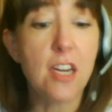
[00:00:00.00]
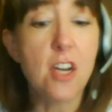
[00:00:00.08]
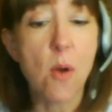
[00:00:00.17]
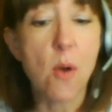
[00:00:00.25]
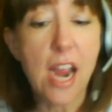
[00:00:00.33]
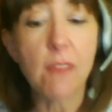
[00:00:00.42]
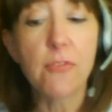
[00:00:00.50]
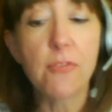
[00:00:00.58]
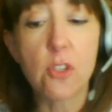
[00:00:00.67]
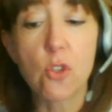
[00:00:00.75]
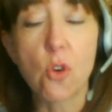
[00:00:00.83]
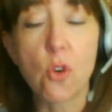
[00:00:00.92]
half the
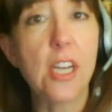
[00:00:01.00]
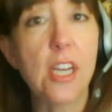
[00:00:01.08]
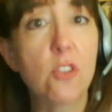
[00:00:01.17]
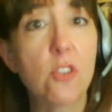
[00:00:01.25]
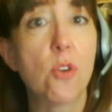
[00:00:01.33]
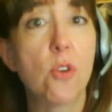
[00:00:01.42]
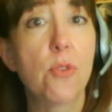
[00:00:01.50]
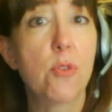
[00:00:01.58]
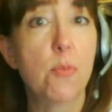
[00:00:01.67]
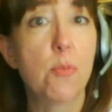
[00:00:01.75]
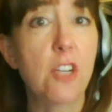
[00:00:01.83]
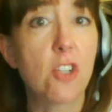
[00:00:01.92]
story is told through
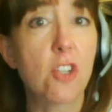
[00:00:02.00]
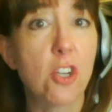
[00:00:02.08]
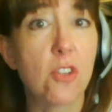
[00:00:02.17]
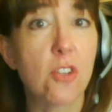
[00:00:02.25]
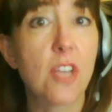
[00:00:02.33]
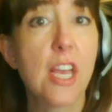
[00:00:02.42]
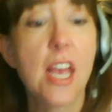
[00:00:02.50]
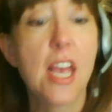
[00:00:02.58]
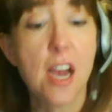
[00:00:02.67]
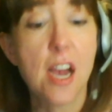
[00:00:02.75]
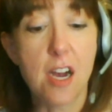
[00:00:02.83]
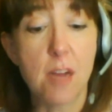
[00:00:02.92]
pictures,
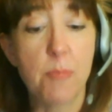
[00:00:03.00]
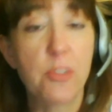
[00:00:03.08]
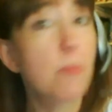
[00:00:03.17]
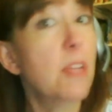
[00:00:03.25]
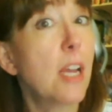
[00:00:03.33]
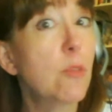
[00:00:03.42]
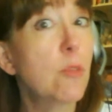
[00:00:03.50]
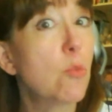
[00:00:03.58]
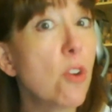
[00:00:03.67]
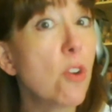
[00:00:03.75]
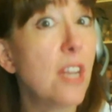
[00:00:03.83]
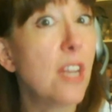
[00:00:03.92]
sometimes
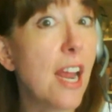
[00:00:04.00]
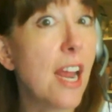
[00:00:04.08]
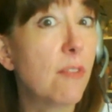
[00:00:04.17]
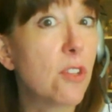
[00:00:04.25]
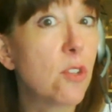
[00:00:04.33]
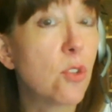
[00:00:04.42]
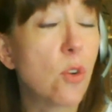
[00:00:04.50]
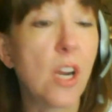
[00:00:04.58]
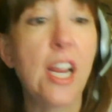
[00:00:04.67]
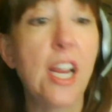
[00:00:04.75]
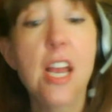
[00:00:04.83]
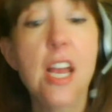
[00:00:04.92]
more than half the
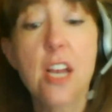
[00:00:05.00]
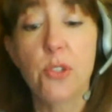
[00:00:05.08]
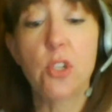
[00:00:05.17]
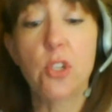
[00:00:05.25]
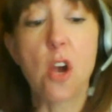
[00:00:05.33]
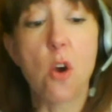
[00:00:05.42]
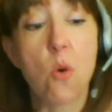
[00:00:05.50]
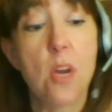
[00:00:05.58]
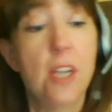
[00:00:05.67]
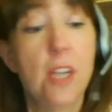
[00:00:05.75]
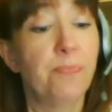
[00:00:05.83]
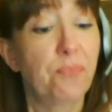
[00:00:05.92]
story. So
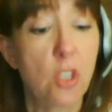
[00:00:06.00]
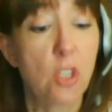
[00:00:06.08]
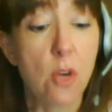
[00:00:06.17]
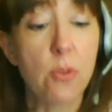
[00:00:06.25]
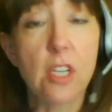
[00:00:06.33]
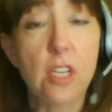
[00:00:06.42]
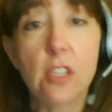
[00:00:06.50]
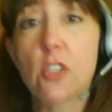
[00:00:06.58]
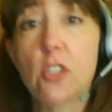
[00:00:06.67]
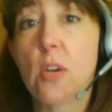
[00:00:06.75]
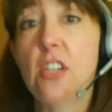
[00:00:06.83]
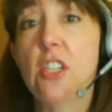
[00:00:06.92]
those
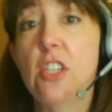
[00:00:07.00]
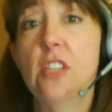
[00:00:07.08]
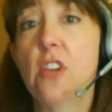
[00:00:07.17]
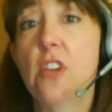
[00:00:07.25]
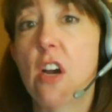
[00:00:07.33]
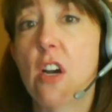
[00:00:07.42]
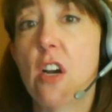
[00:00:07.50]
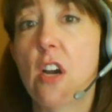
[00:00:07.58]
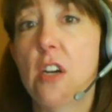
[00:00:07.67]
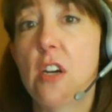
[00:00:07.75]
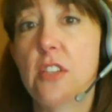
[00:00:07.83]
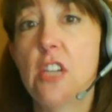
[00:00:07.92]
illustrations are
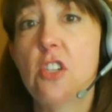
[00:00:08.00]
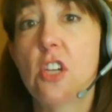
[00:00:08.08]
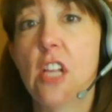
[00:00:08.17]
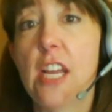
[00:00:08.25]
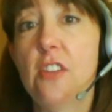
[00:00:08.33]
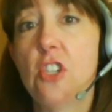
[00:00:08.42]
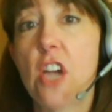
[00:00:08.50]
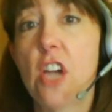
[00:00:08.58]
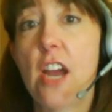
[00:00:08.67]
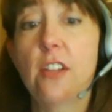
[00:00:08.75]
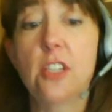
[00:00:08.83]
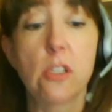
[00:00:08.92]
essential, and the
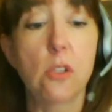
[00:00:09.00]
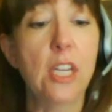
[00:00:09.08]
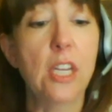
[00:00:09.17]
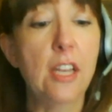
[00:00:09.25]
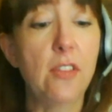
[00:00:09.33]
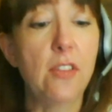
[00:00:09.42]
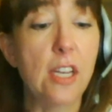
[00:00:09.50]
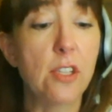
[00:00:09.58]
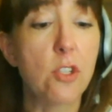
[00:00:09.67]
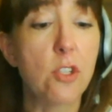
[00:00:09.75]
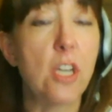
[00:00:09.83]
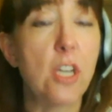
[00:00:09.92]
child is looking at the
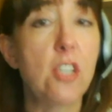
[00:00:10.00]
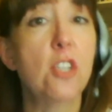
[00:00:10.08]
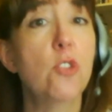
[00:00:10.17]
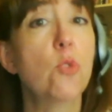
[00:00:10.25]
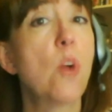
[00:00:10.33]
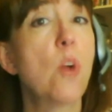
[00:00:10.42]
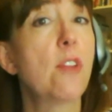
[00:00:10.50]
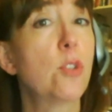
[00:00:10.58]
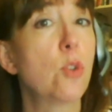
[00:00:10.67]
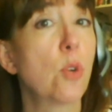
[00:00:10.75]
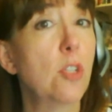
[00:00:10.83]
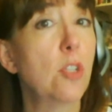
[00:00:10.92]
illustrations while the
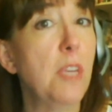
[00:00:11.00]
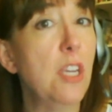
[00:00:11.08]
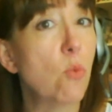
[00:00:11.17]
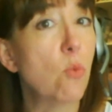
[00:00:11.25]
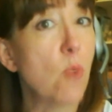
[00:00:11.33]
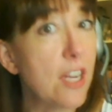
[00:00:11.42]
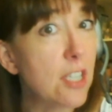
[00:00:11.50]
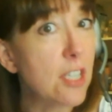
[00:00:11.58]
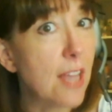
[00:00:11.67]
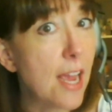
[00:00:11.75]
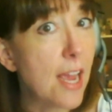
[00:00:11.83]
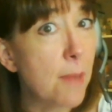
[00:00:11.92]
story's being read to
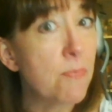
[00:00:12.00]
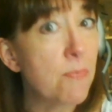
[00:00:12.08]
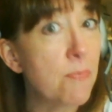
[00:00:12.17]
them,